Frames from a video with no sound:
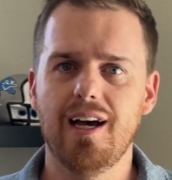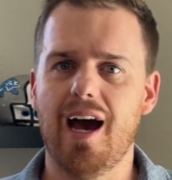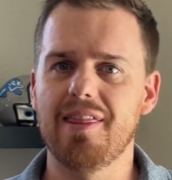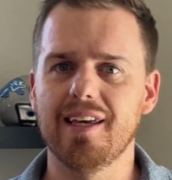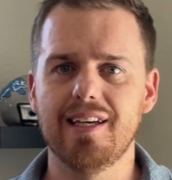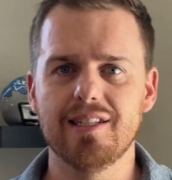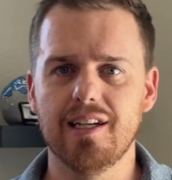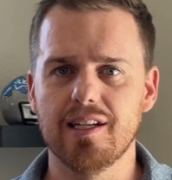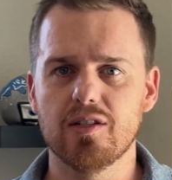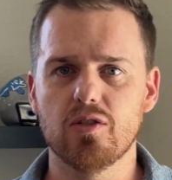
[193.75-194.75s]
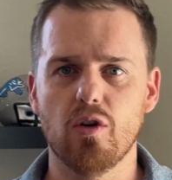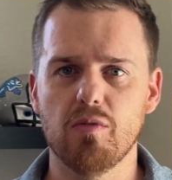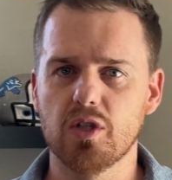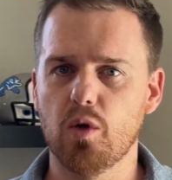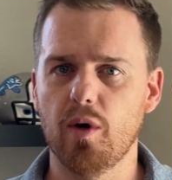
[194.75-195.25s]
I think he's getting so
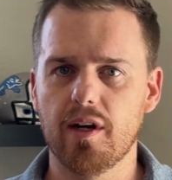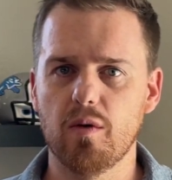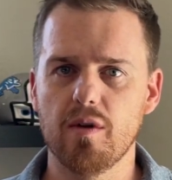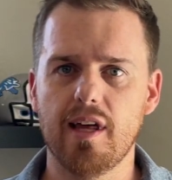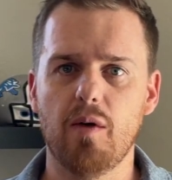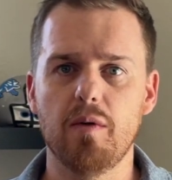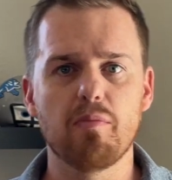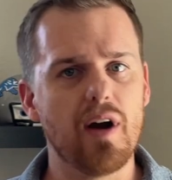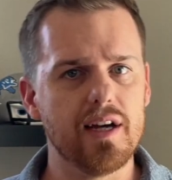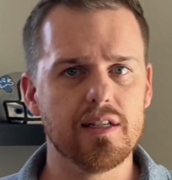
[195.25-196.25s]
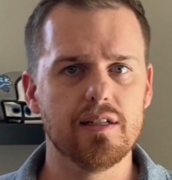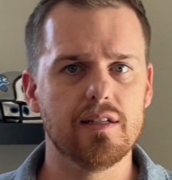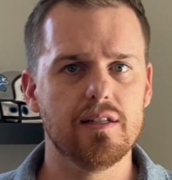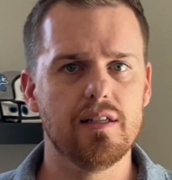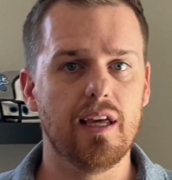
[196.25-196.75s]
much quicker with how he
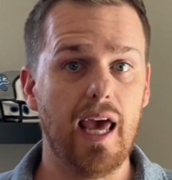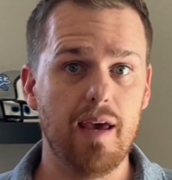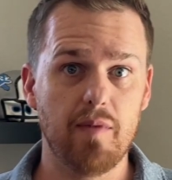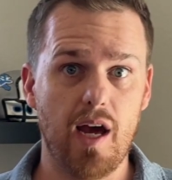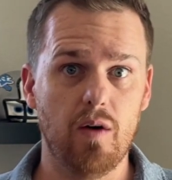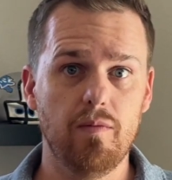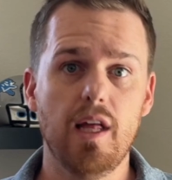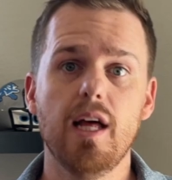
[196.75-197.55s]
processes the game now,